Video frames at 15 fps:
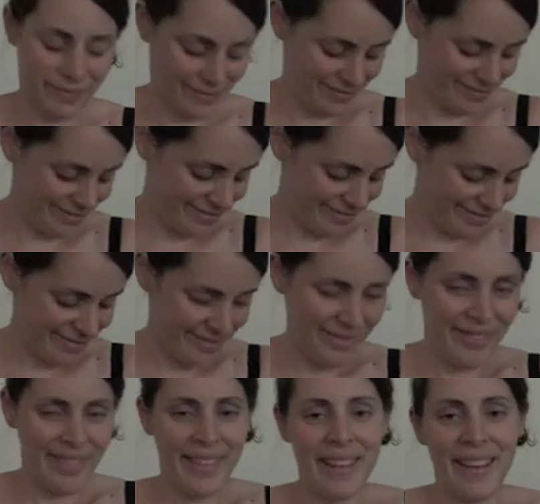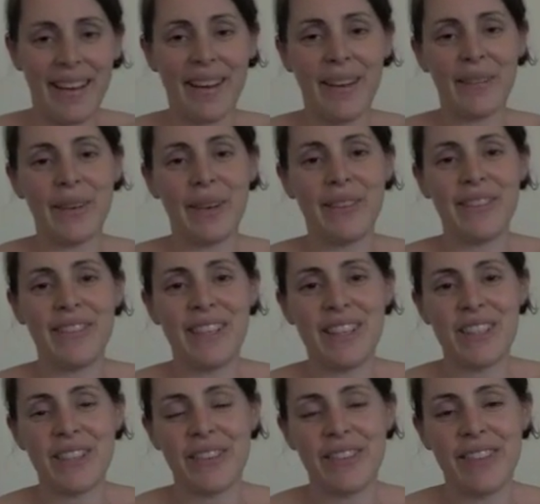I'm going to
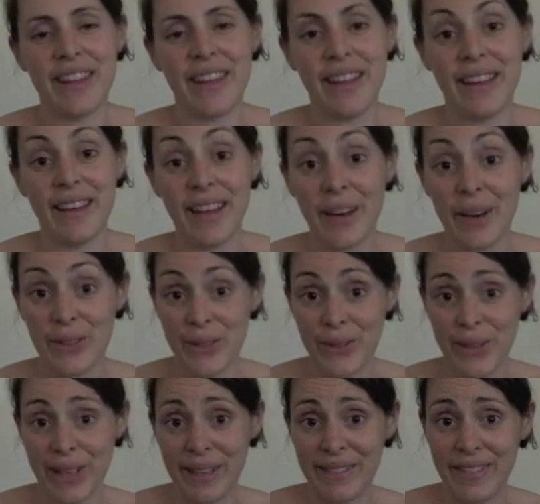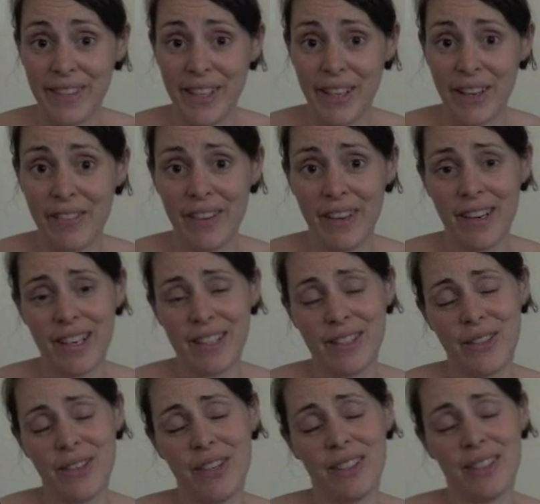finish off there, and I'll do another video very
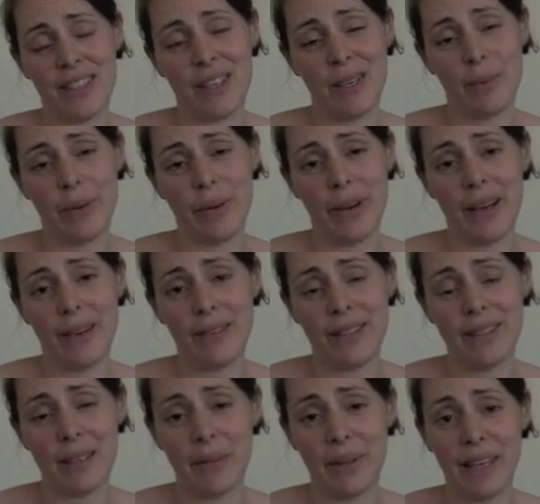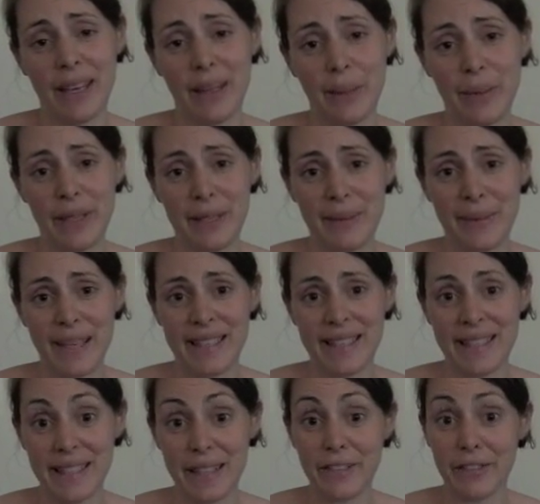soon to help you out with some of the other bits and
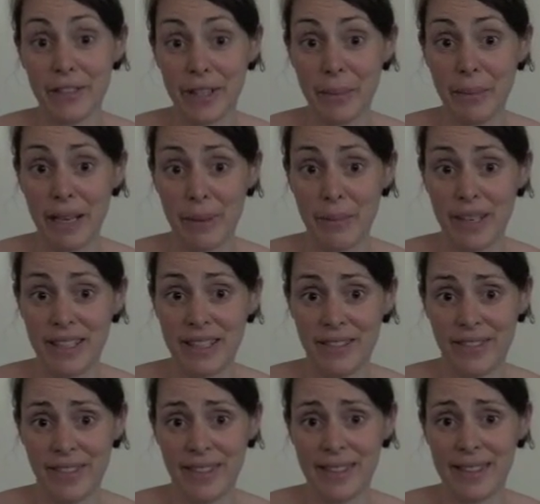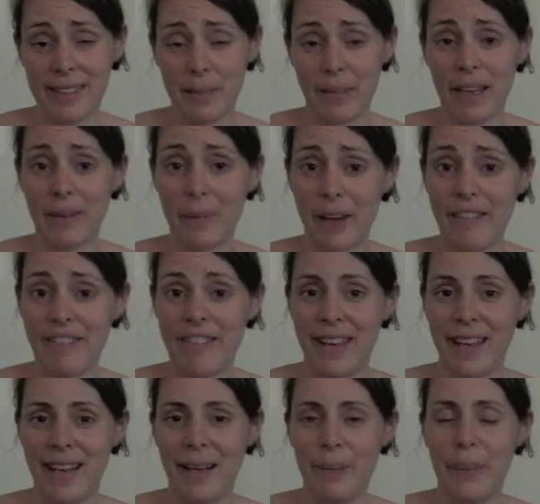pieces that have really made a big difference to make my
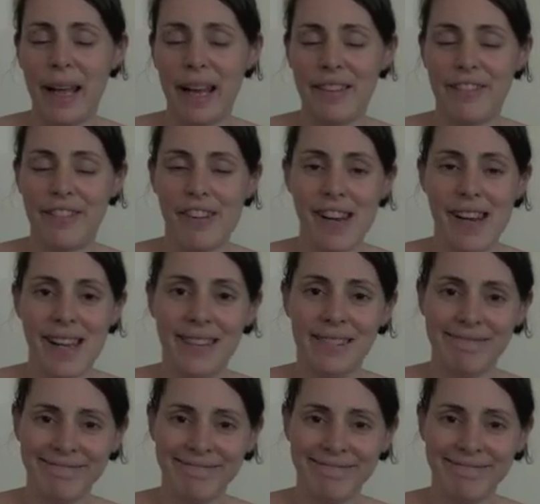feeding pain-free.